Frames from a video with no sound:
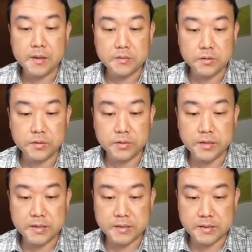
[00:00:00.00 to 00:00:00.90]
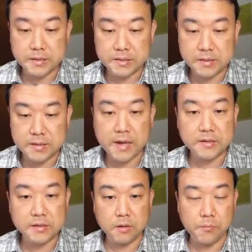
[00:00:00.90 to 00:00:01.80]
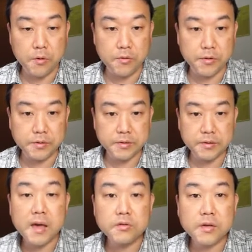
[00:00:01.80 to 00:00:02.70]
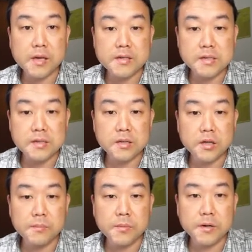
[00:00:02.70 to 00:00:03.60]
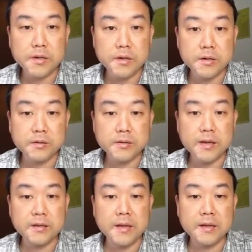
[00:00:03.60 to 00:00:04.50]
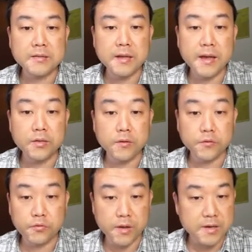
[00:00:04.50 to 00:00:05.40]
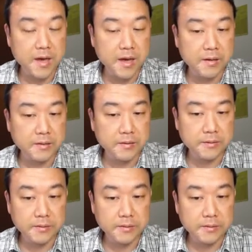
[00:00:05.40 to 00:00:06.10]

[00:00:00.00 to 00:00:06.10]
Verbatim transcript: So this is the x component. And you can see in the number here that it has length of 28.